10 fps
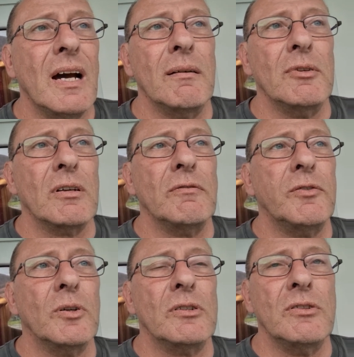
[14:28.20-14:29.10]
I'm looking
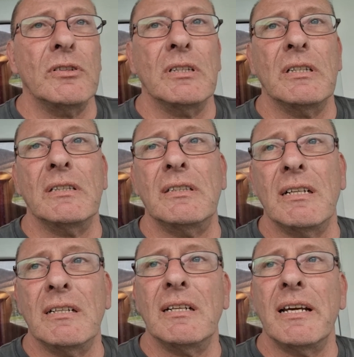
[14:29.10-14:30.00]
forward to
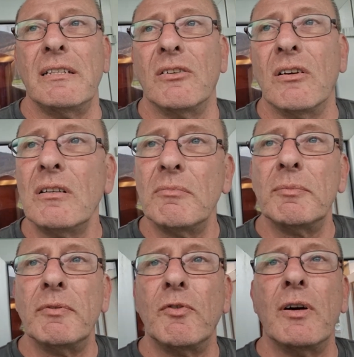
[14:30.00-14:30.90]
dinner later on, but
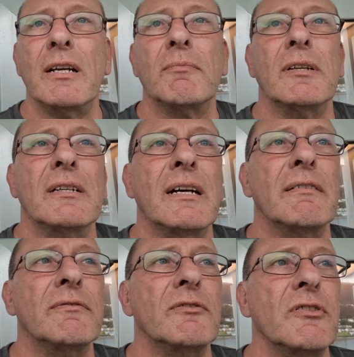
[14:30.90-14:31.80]
before I'm going to
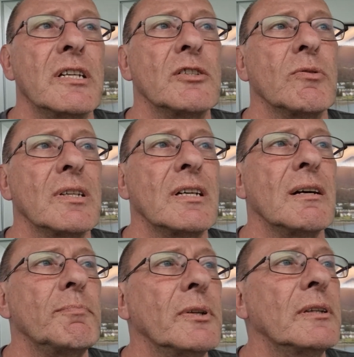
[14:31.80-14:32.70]
have drinks with a
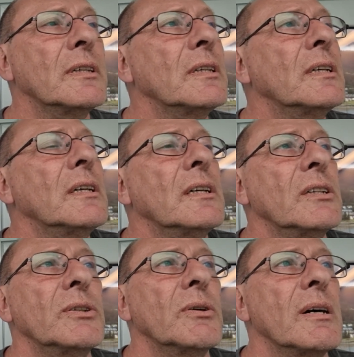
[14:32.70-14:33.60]
couple
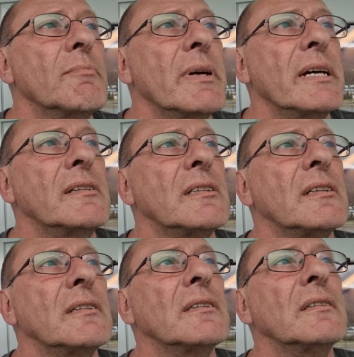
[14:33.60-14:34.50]
who I met
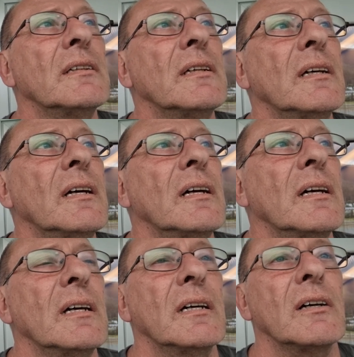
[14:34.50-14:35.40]

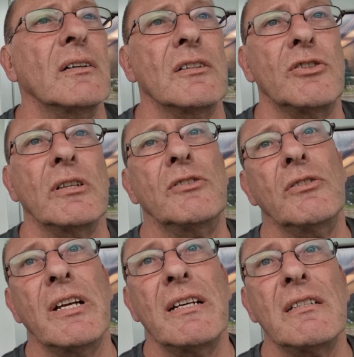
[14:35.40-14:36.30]
uh, on a tour two
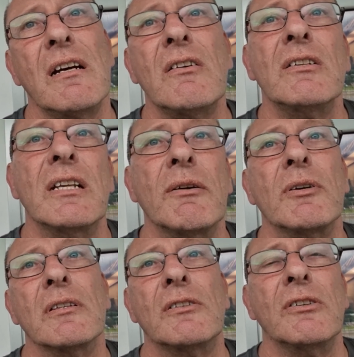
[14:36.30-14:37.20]
days ago, and they were
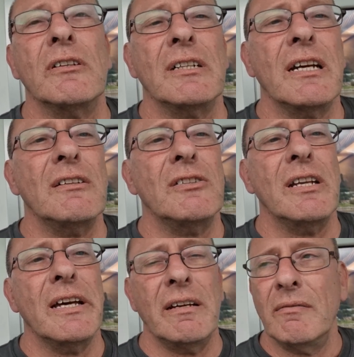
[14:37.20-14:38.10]
on the tour again
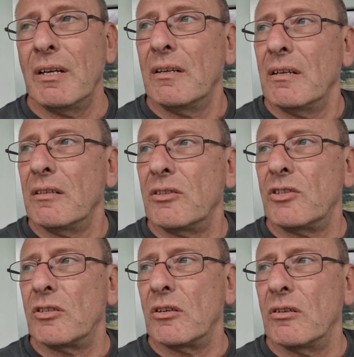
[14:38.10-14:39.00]
today.
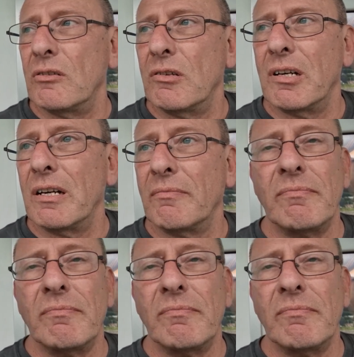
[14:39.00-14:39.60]
So. Uh,